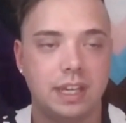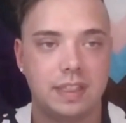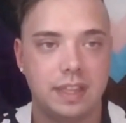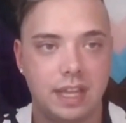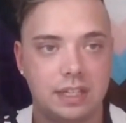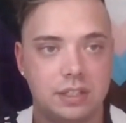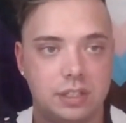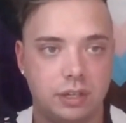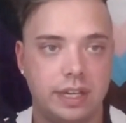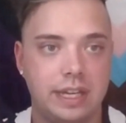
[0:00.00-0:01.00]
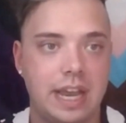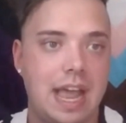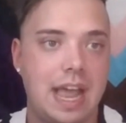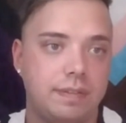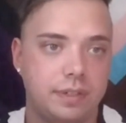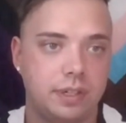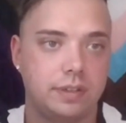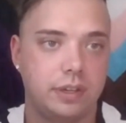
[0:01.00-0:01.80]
And then during and after,